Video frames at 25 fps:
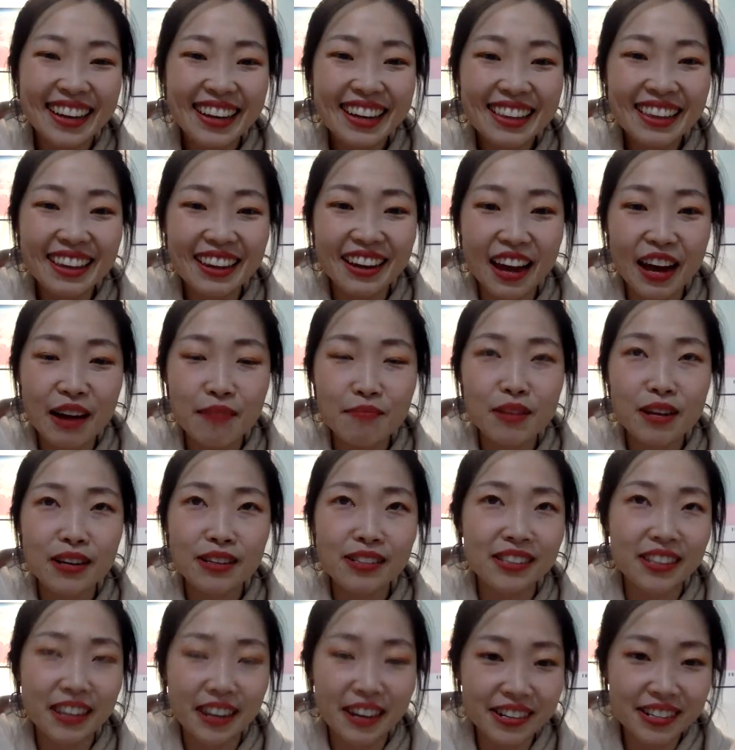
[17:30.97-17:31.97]
Like I'm not
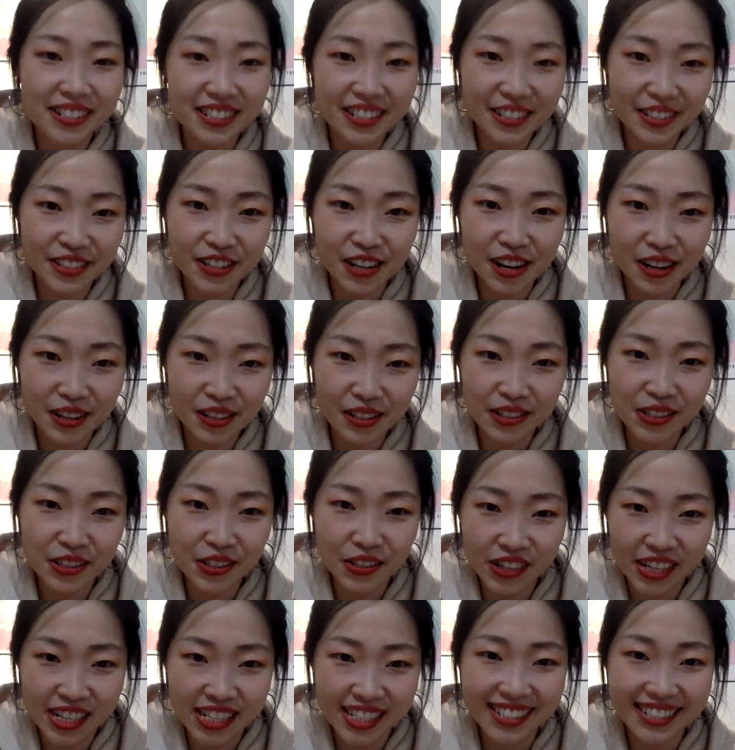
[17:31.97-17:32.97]
scared to talk to
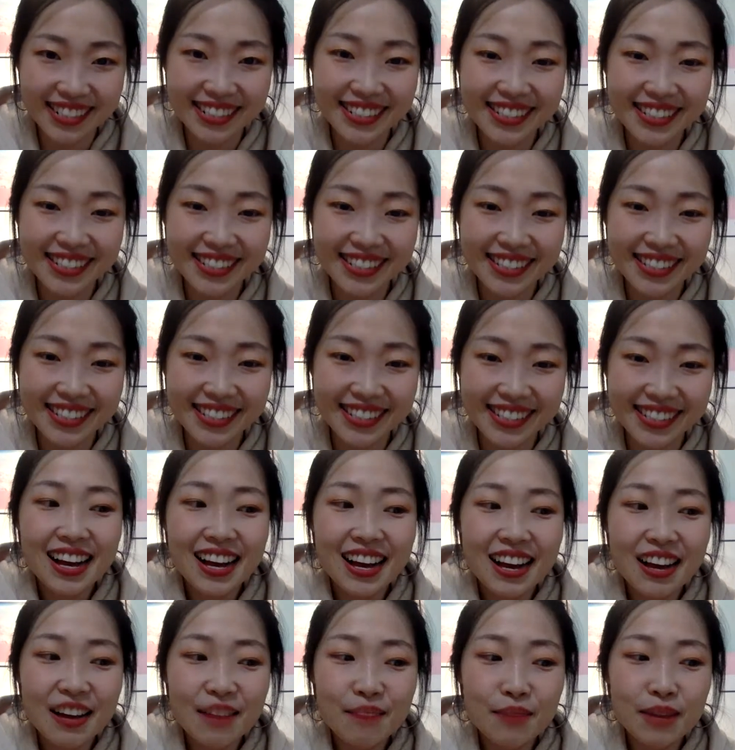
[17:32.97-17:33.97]
strangers.
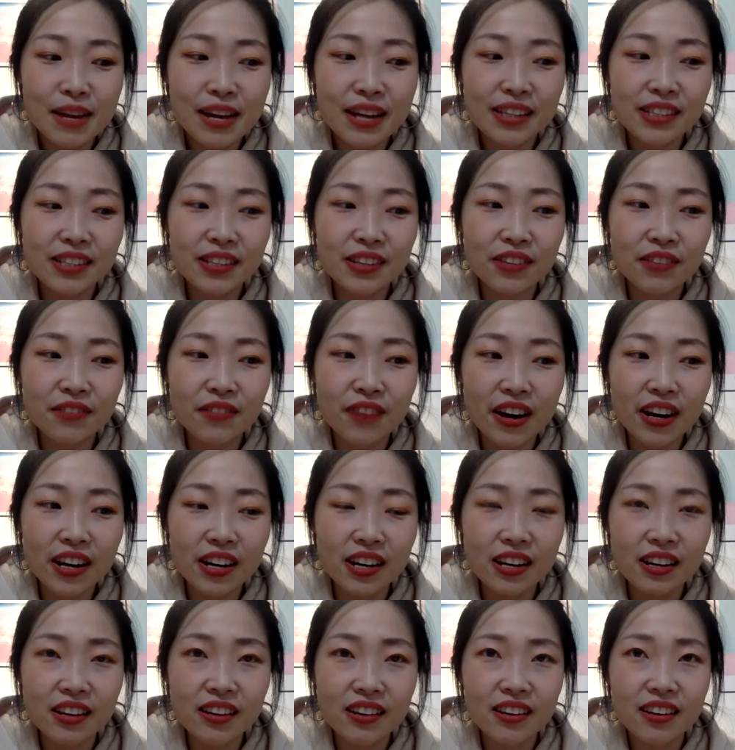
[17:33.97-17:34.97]
But it's a
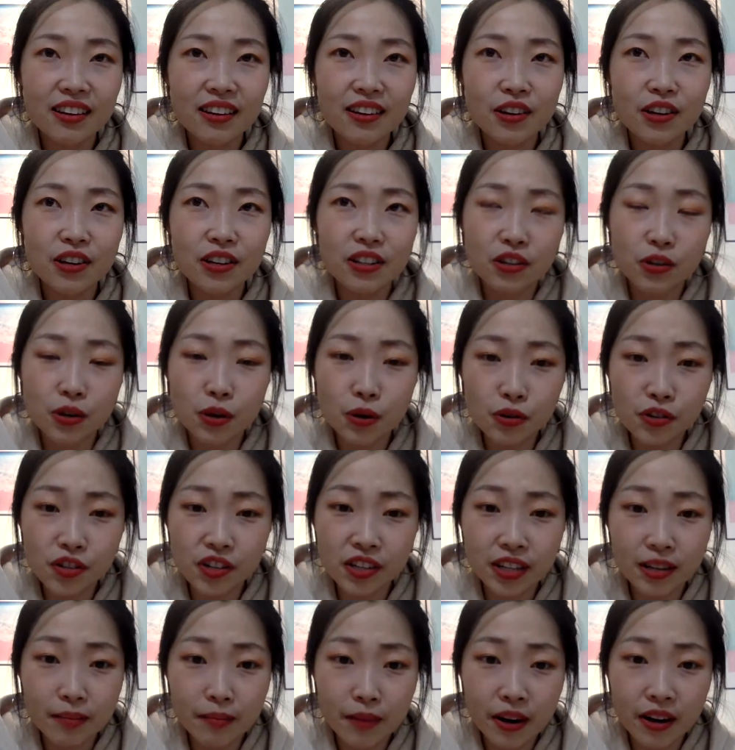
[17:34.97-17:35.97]
very good culture
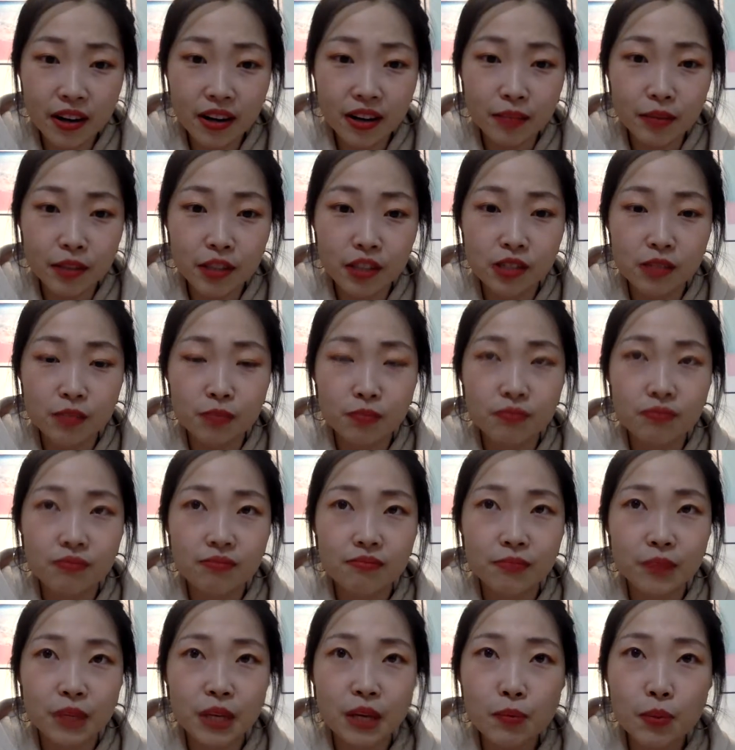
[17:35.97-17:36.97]
in America because
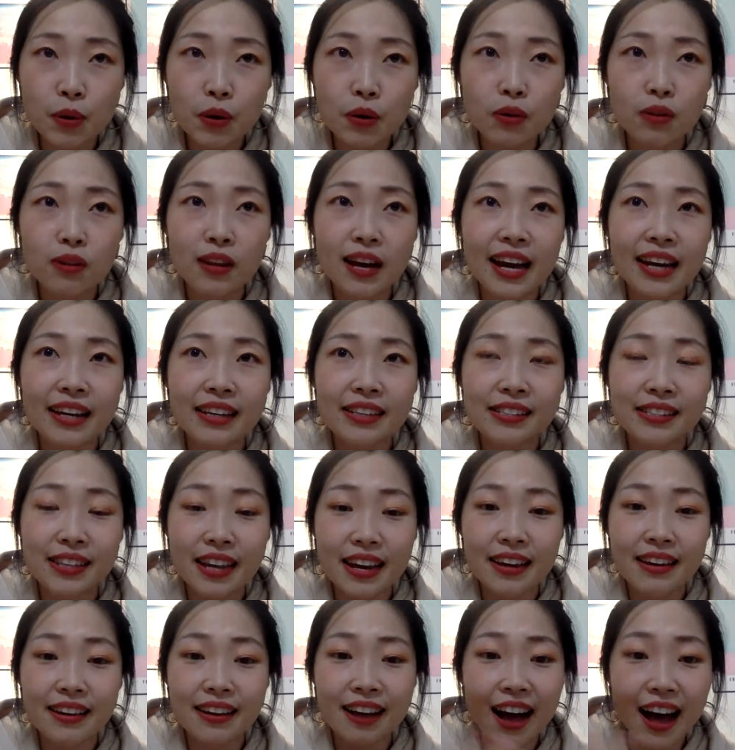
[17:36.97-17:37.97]
people like
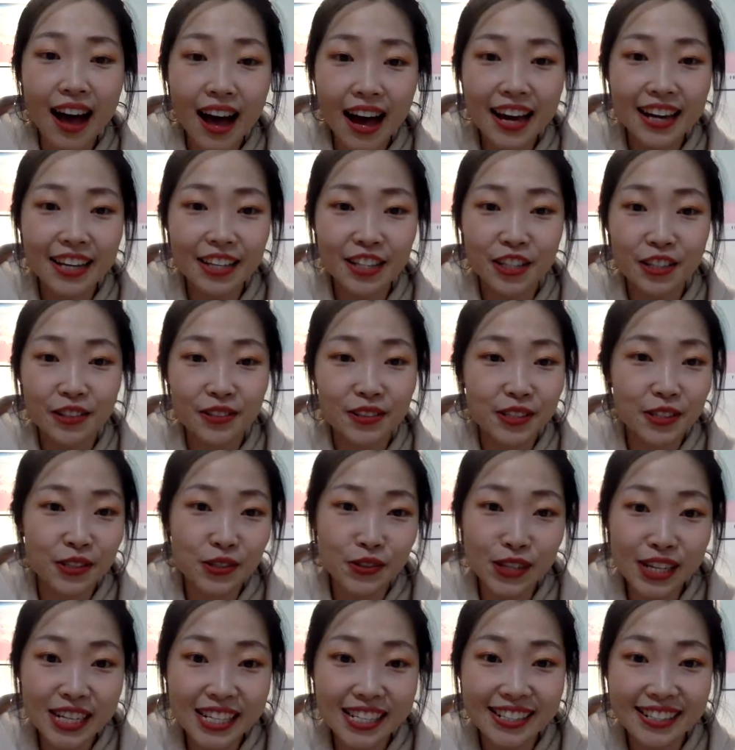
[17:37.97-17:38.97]
saying hi to the
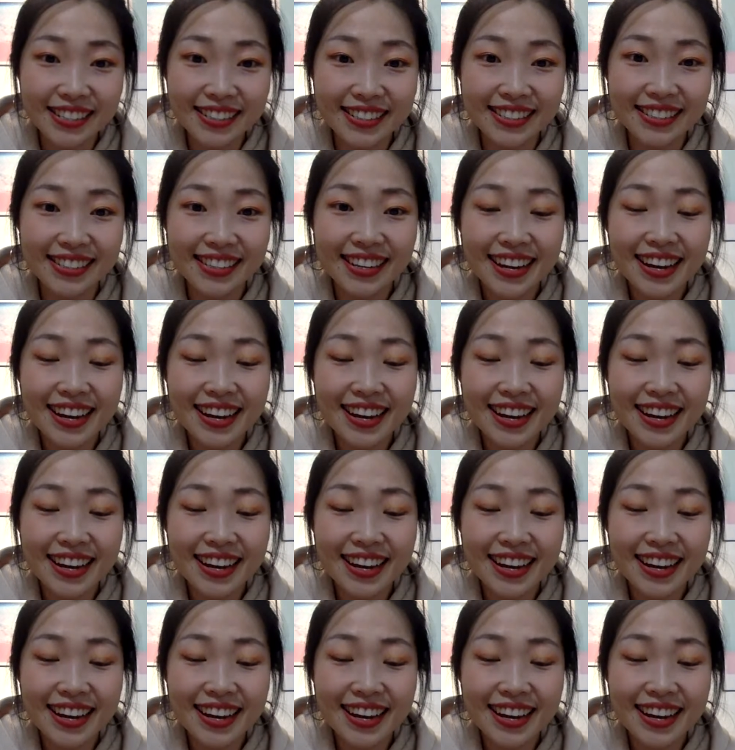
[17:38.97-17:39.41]
strangers.